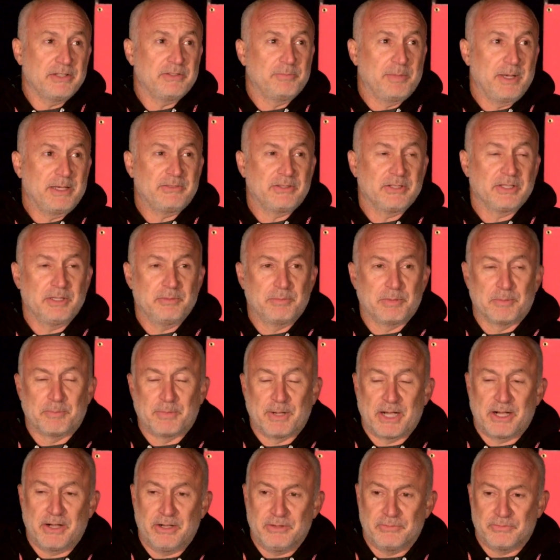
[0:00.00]
Basically
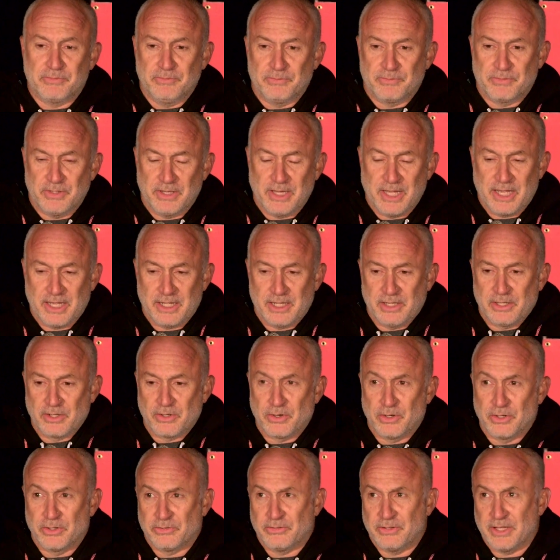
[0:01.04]
preparing for that, and of
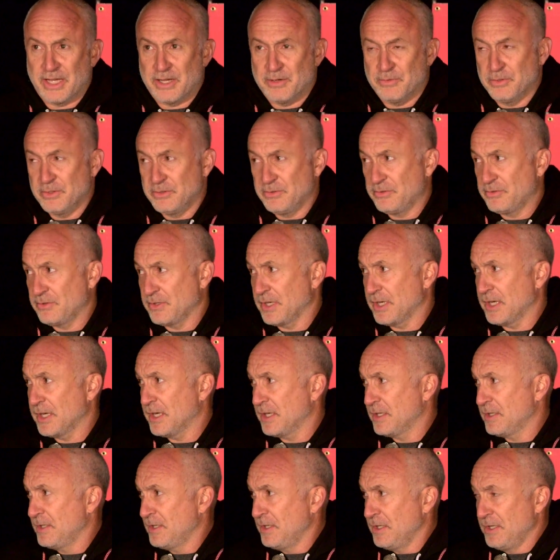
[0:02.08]
course that was
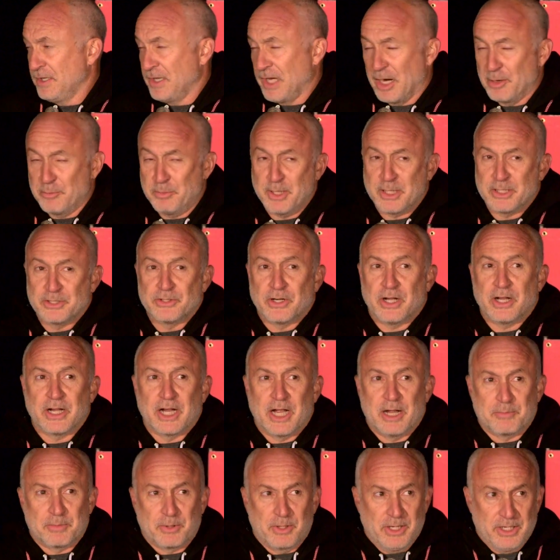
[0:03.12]
our big drug
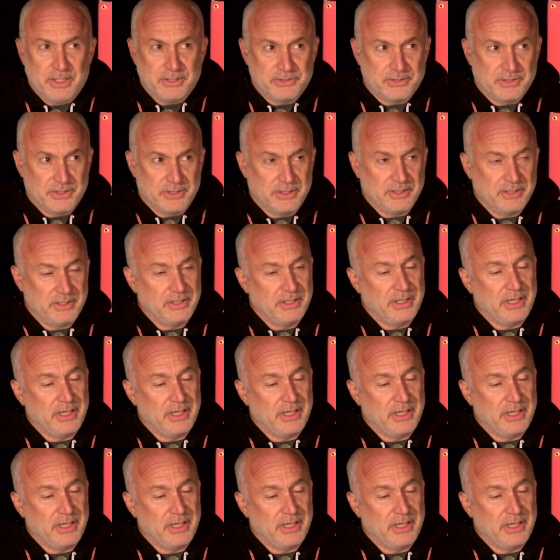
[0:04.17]
operation.